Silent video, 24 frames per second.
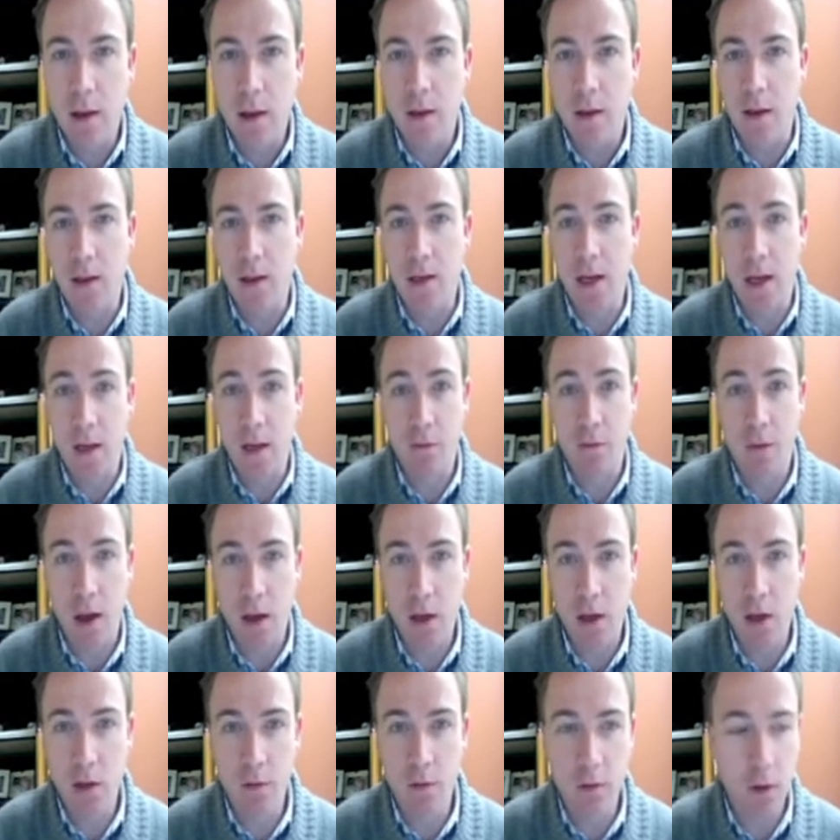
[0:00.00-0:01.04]
they take
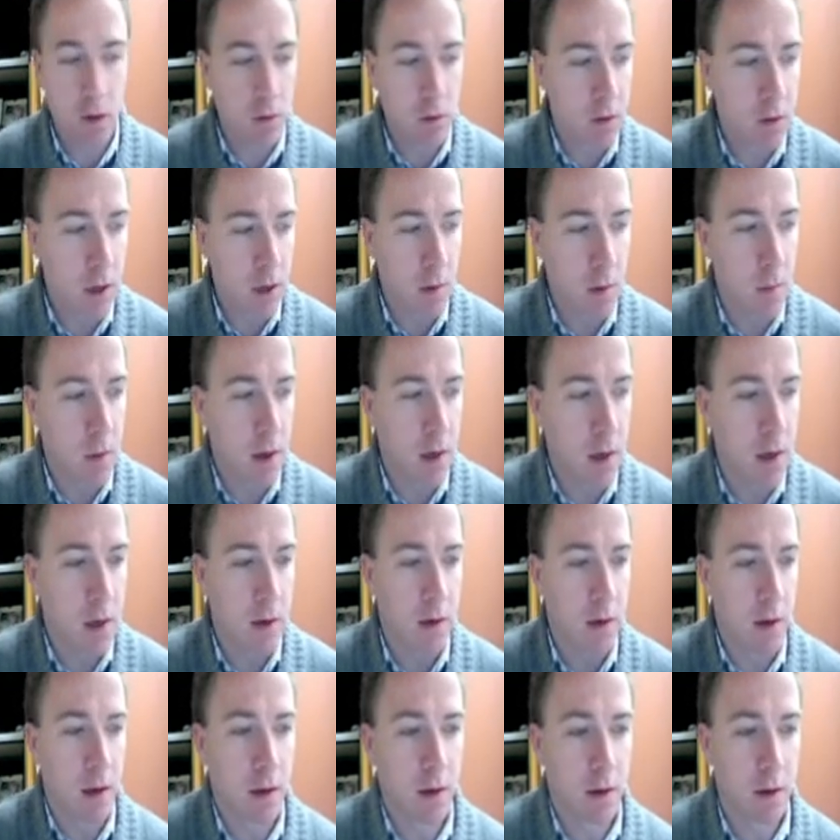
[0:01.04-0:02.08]
advantage of the new timeline
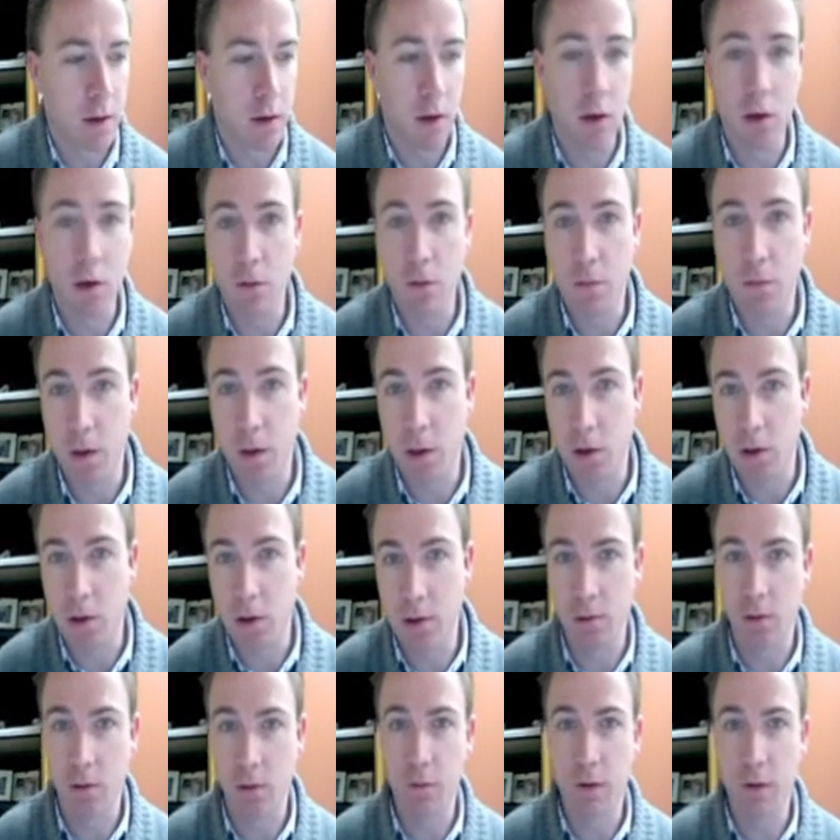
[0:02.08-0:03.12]
and that the new
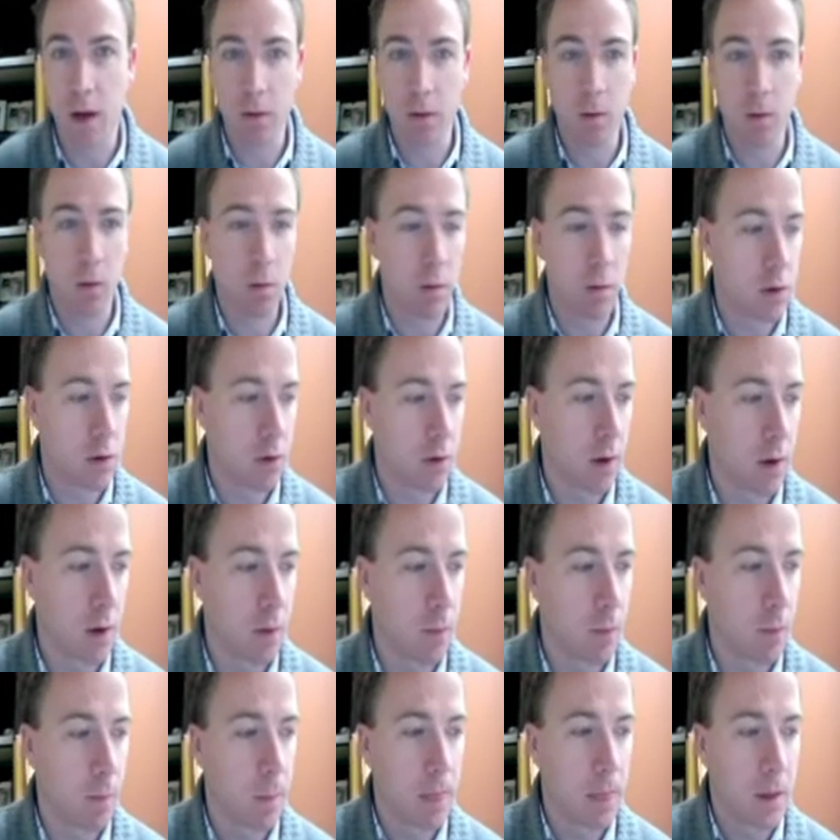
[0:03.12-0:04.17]
features don't affect what we're doing.
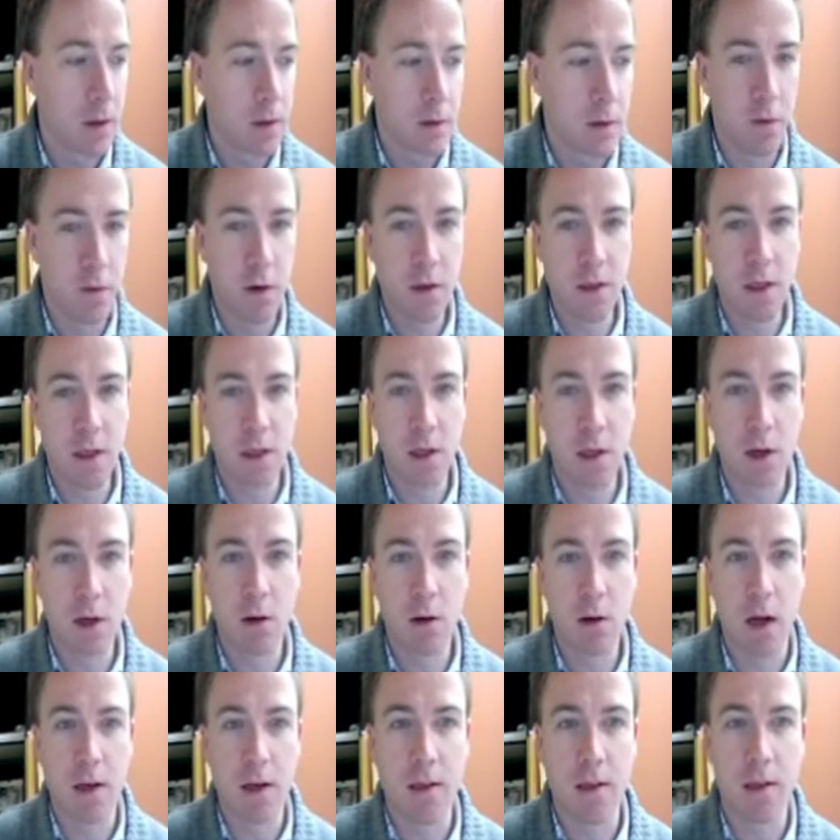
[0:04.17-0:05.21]
So the first thing to look
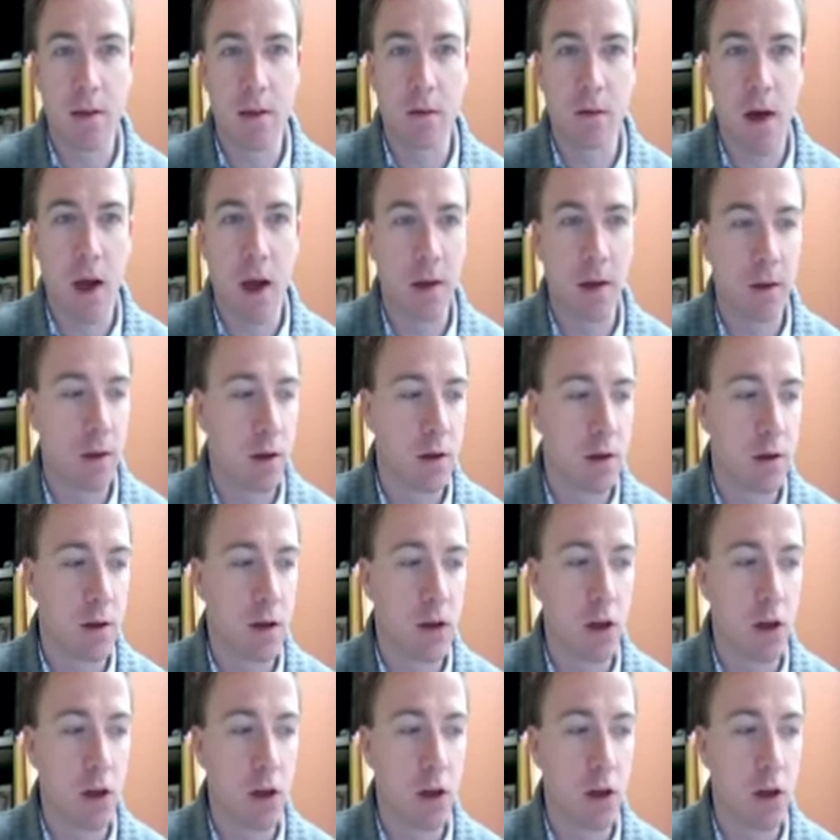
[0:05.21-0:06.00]
at is the fact that there's a